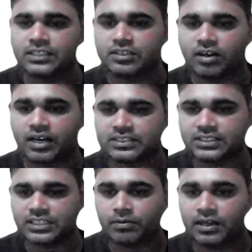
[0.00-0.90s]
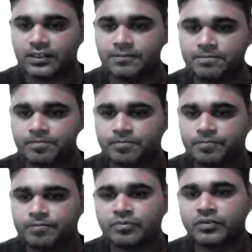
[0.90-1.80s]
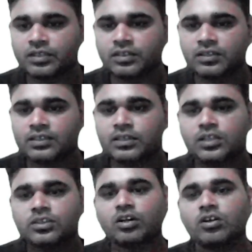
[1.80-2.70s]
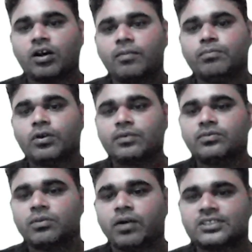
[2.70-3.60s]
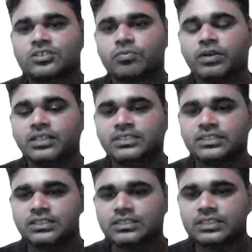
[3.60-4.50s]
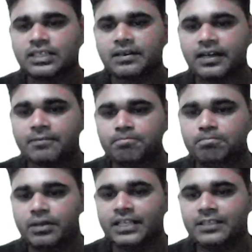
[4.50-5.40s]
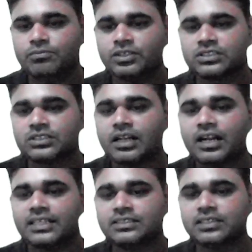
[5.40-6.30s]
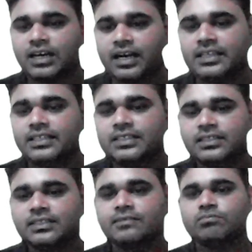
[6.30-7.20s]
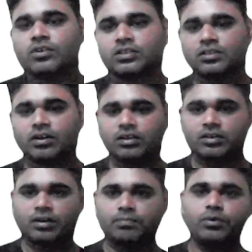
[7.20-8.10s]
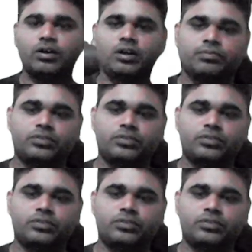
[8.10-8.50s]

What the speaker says: the asthma, the number of the basophils are very much high, or the number of the